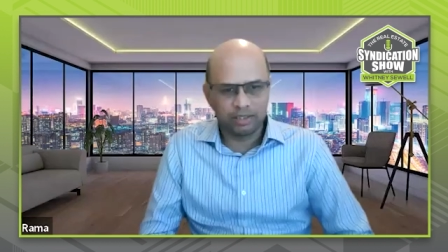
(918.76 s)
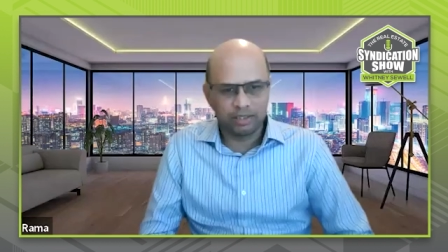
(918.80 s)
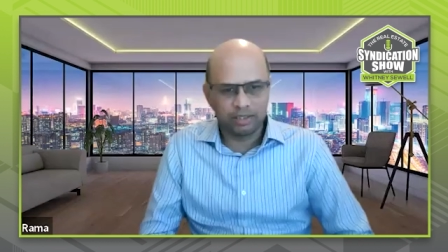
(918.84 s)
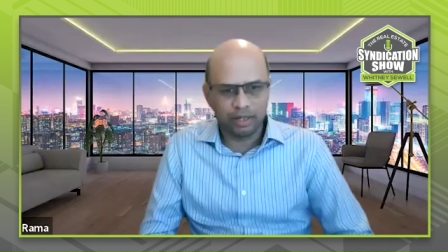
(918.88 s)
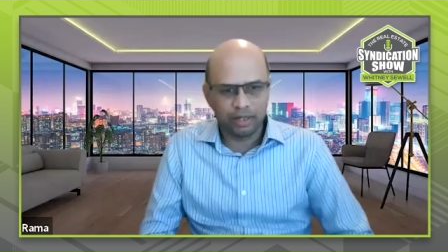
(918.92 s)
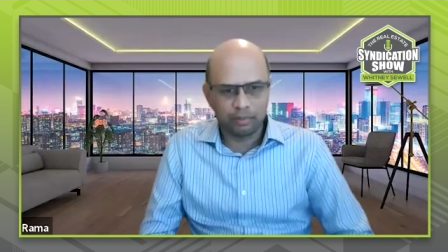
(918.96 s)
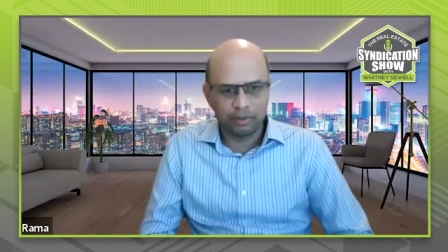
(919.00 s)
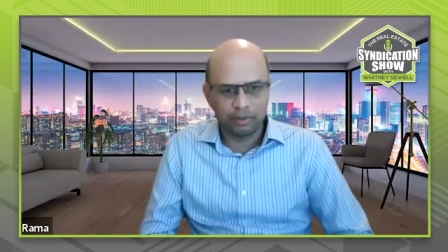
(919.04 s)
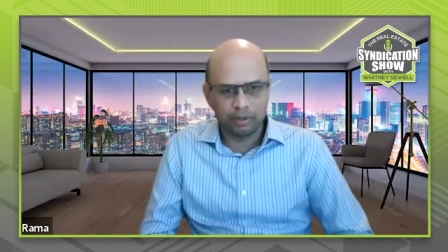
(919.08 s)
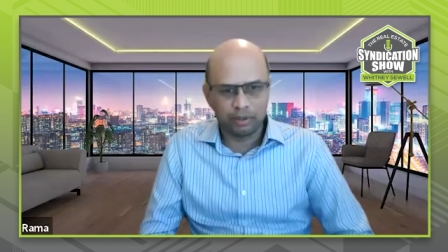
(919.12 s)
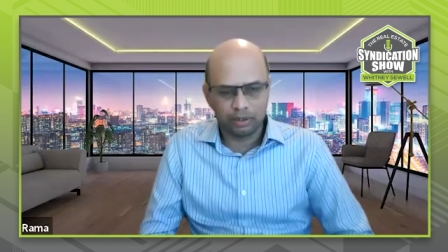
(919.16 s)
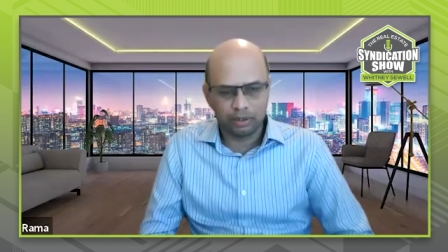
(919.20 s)

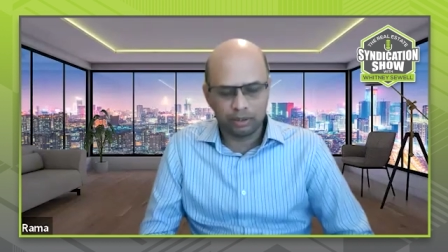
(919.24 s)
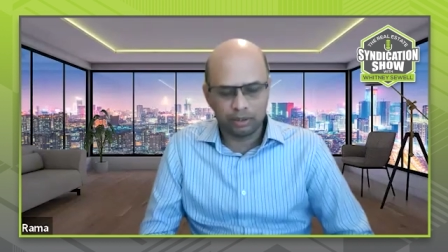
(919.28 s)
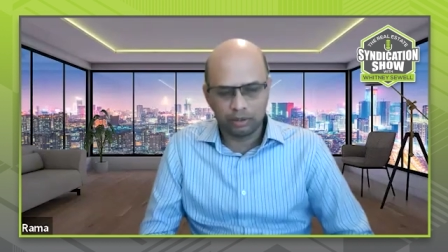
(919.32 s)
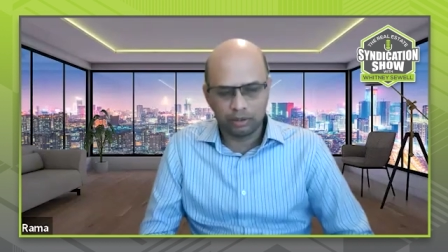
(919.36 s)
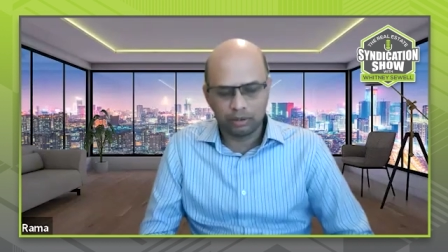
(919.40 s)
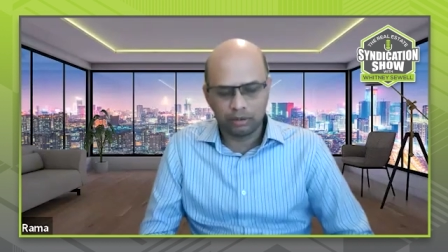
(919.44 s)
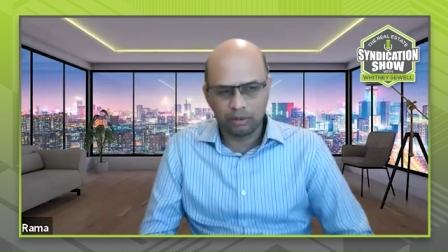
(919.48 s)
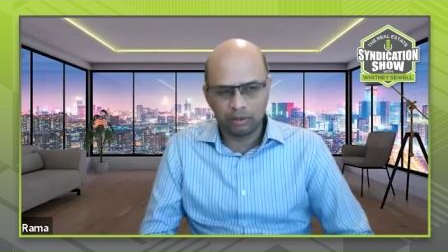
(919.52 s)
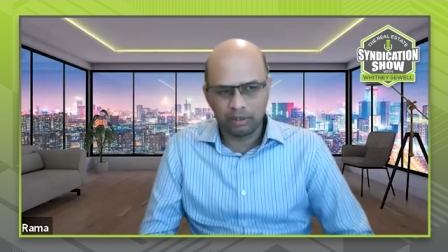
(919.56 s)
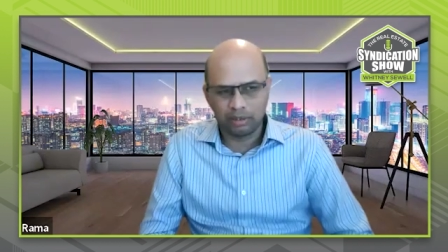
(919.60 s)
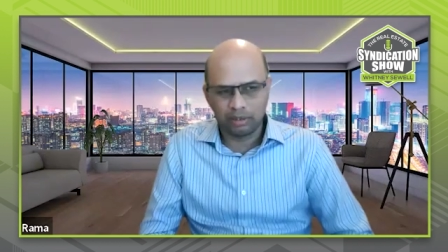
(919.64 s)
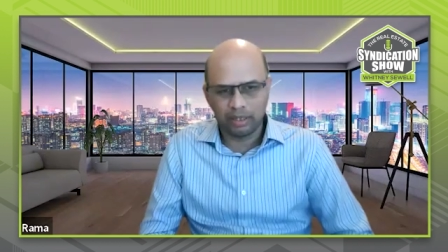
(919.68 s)
up.
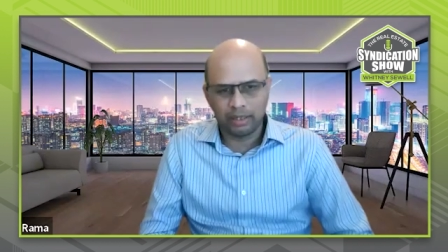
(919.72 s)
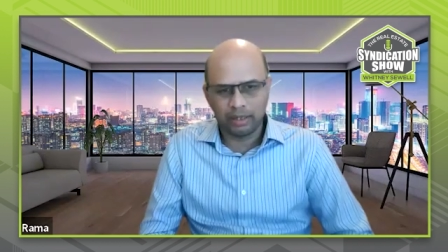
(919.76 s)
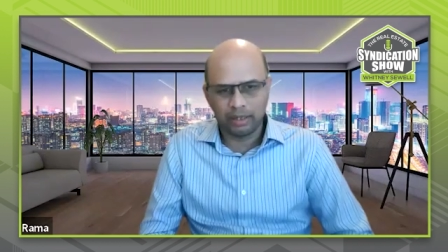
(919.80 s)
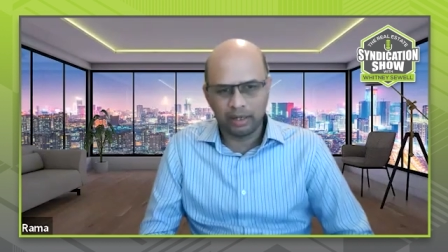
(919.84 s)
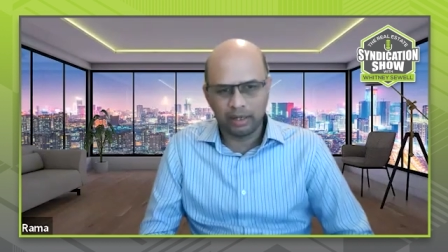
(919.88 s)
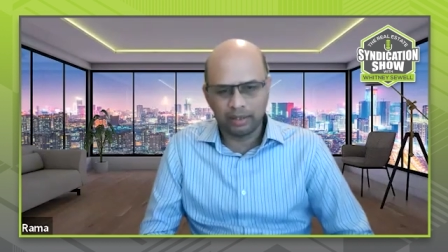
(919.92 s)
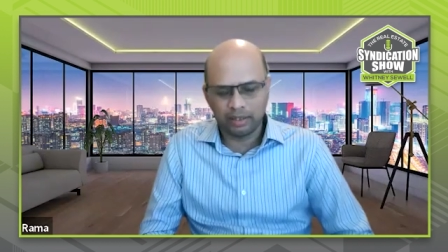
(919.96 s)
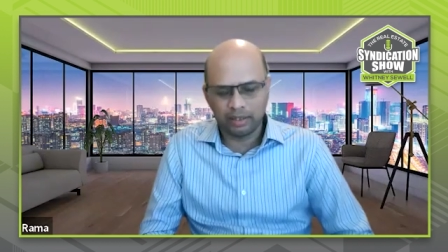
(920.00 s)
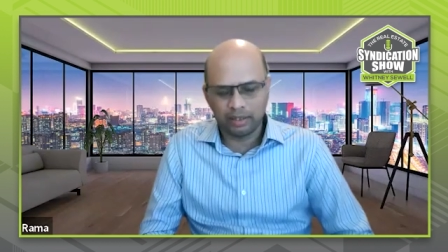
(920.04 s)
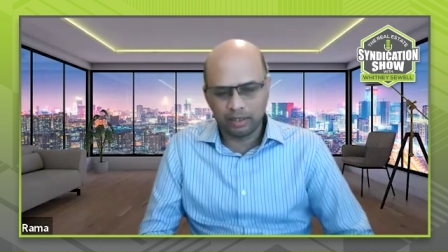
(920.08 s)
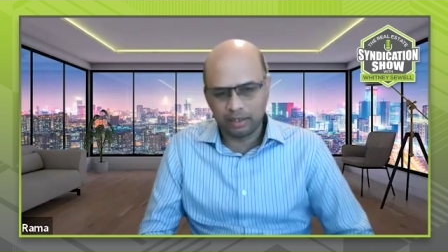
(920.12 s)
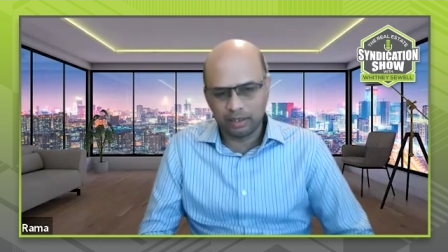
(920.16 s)
So
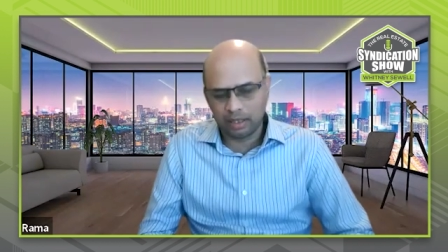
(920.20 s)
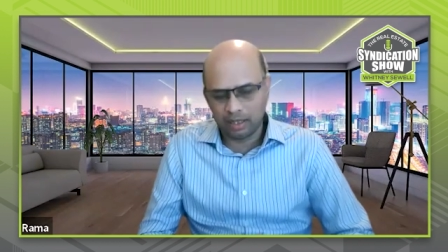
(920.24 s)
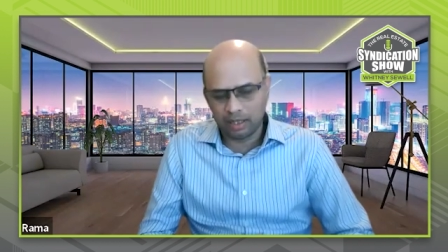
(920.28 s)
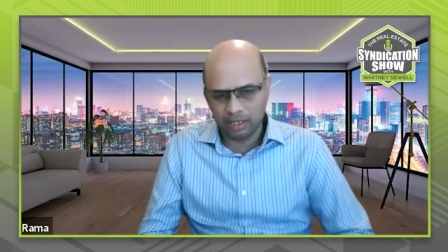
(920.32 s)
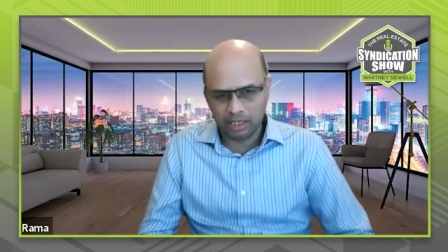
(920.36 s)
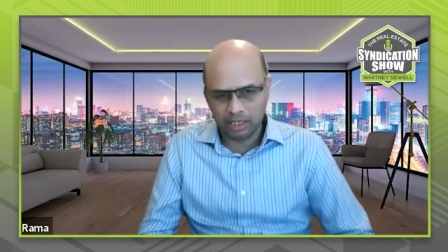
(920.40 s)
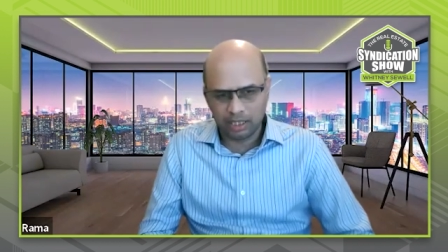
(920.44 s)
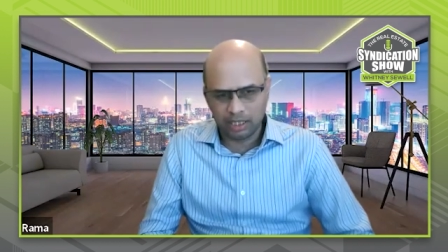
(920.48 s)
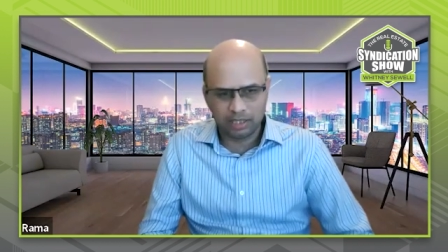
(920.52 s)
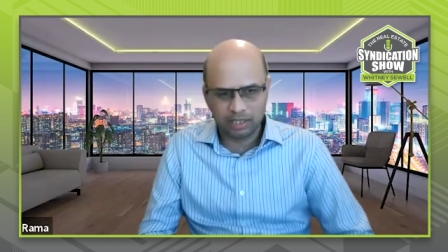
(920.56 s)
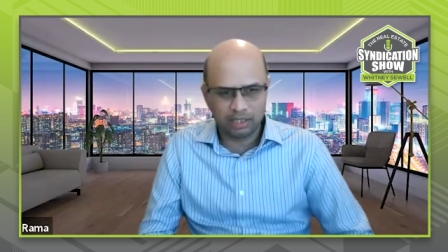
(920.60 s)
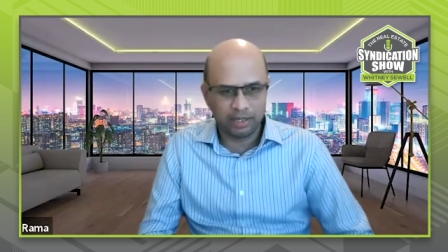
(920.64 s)
another
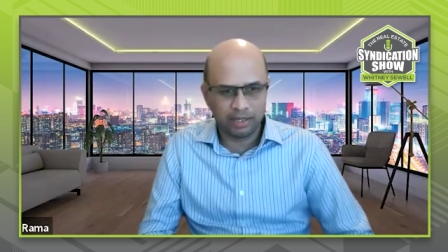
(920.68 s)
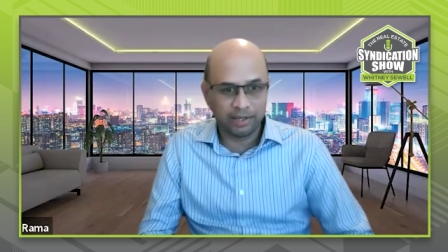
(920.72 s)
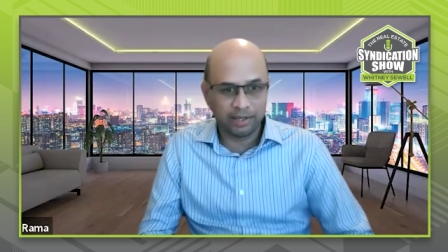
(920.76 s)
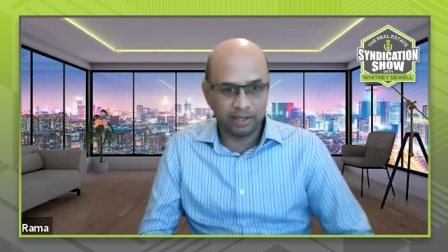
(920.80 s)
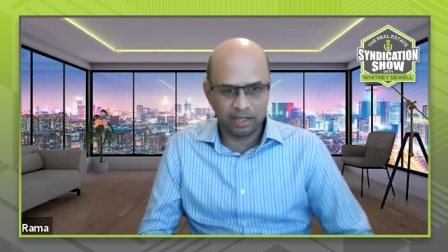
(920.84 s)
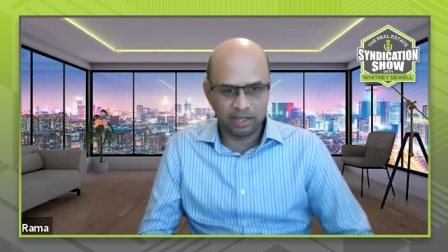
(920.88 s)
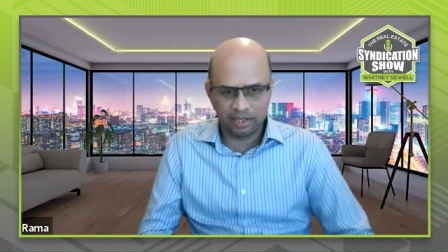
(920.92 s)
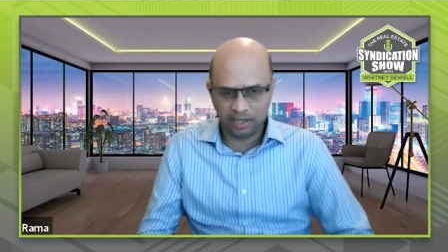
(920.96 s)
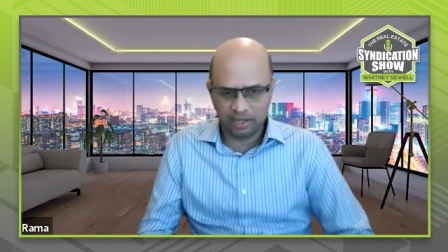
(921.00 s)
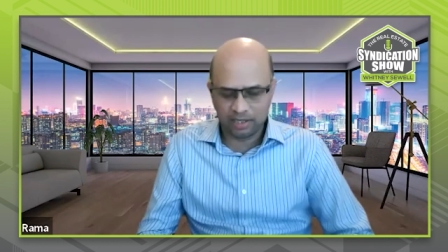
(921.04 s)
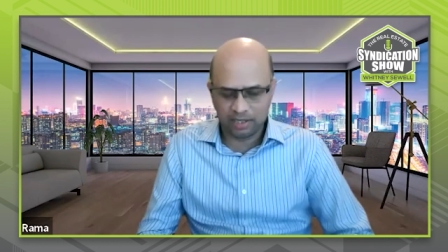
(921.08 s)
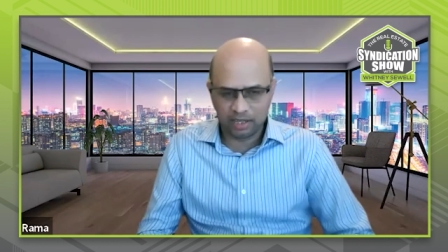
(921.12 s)
challenge is
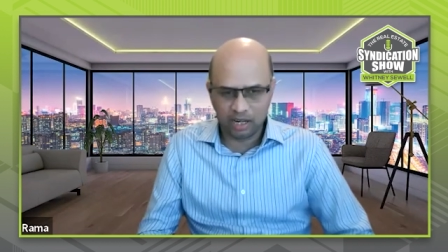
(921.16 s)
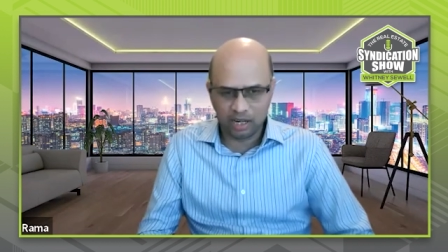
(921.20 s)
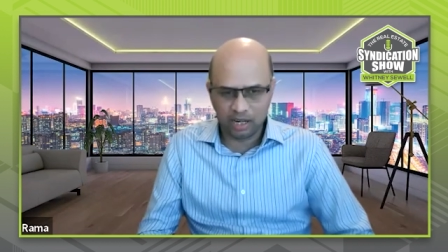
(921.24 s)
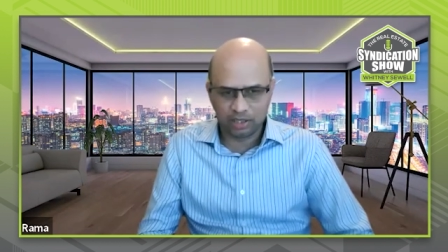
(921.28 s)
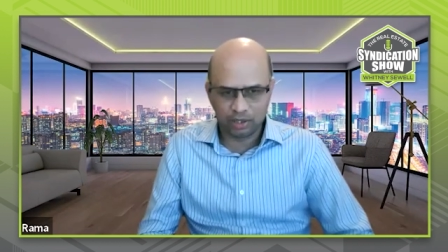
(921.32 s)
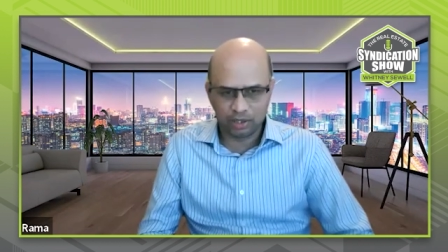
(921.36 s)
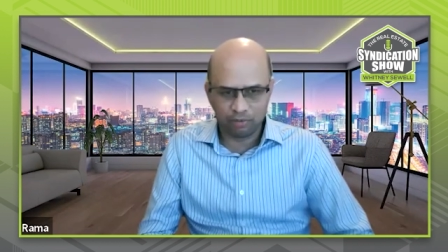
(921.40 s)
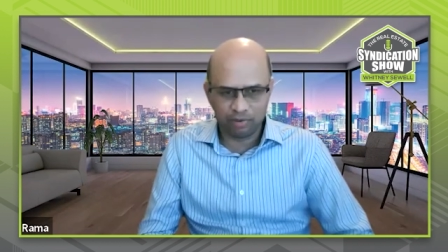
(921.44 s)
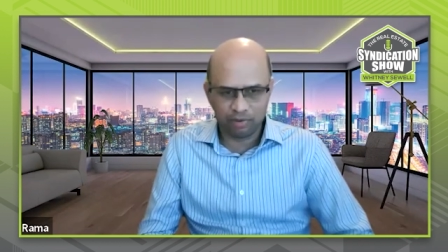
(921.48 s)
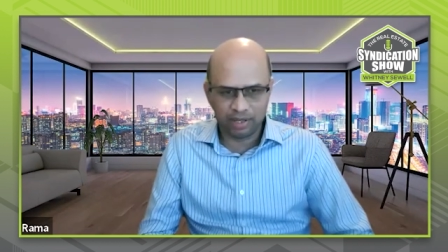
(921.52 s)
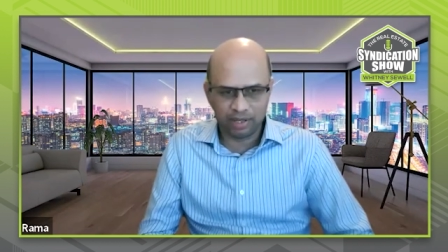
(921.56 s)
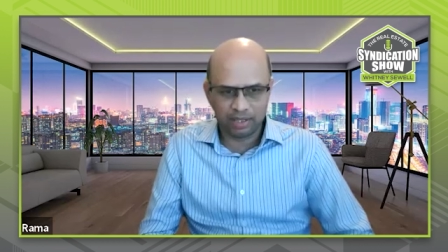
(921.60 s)
interest rates
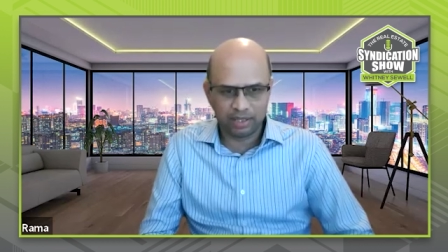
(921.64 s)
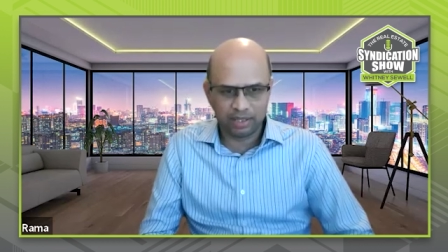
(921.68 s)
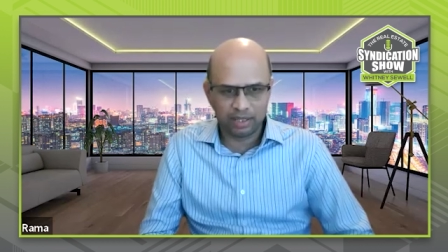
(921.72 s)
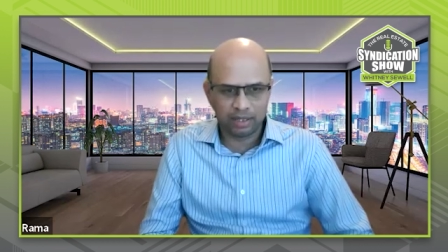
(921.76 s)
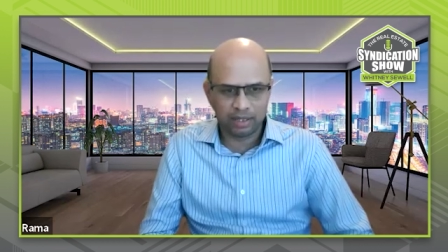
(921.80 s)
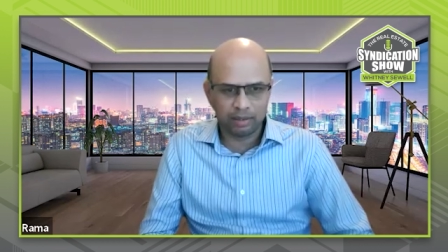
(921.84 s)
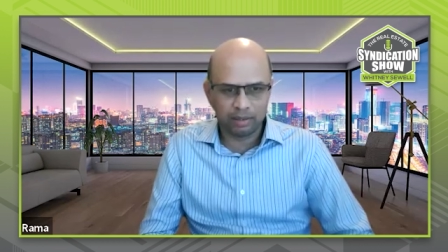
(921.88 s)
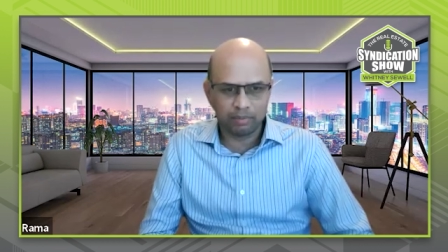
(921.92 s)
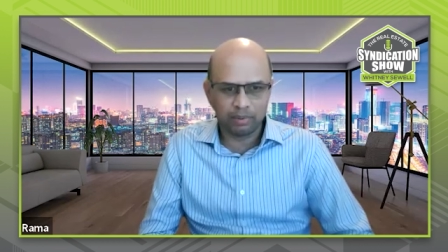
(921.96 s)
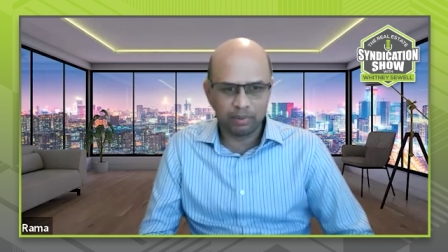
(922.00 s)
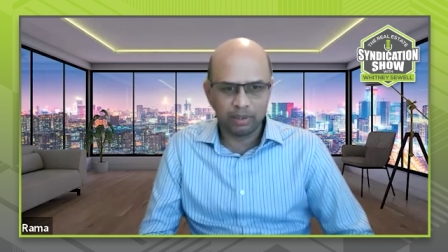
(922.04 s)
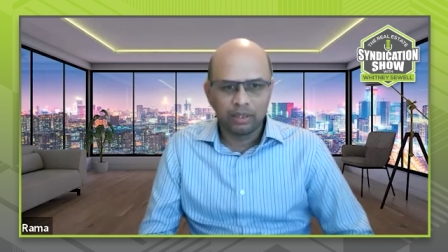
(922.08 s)
also went
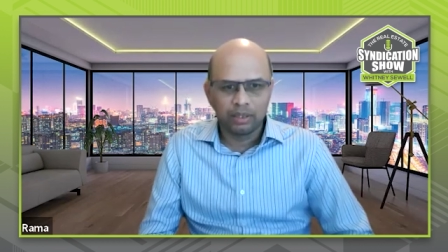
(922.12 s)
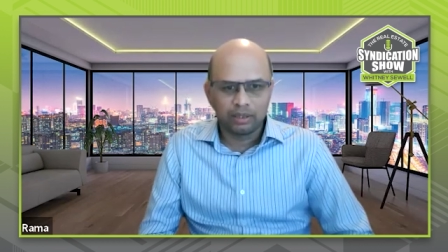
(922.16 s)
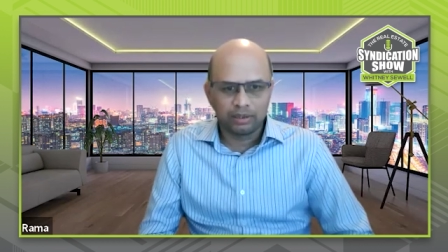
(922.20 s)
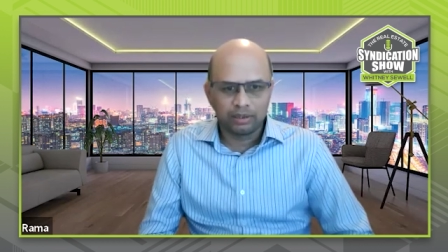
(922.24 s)
up.